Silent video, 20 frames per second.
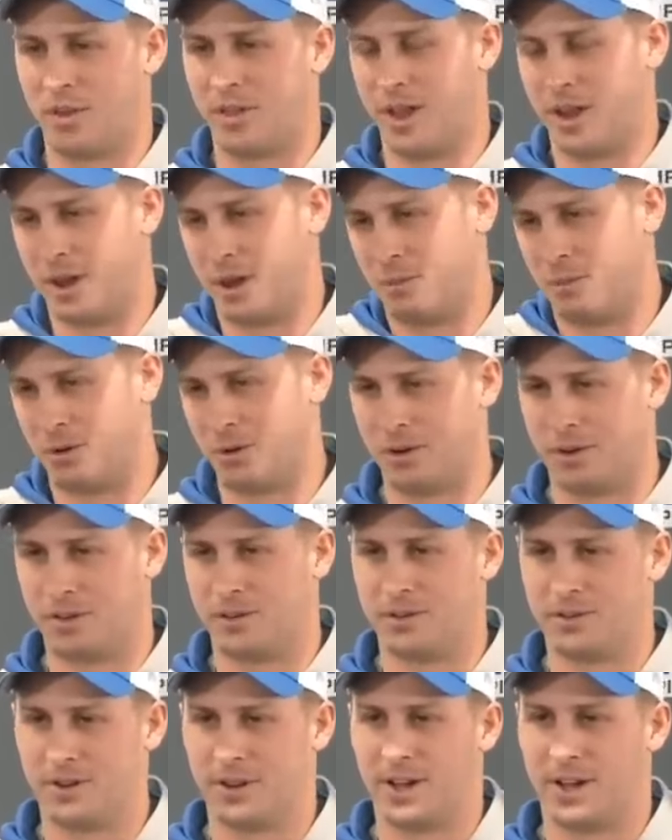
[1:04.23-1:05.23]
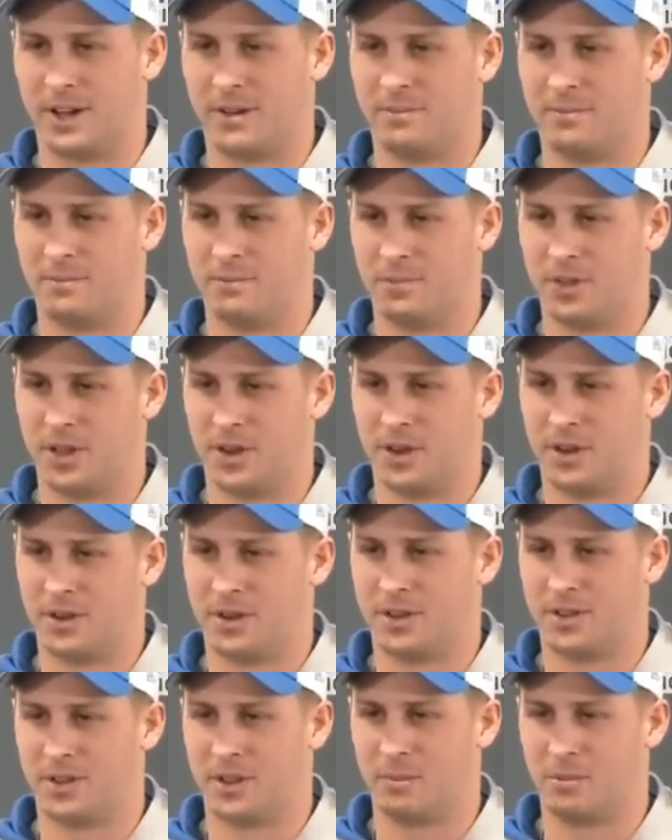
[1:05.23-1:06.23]
wearing that number, and didn't
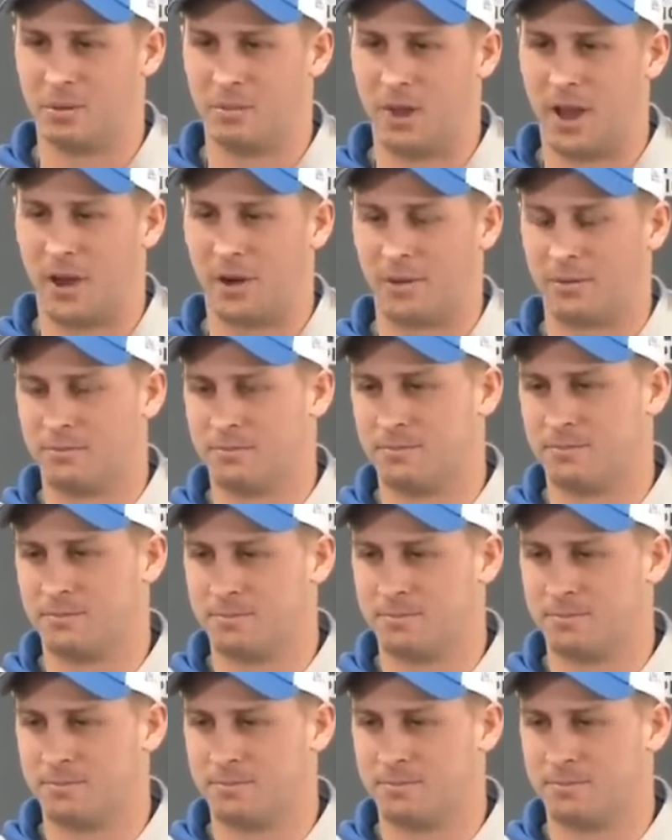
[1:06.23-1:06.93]
seem to matter.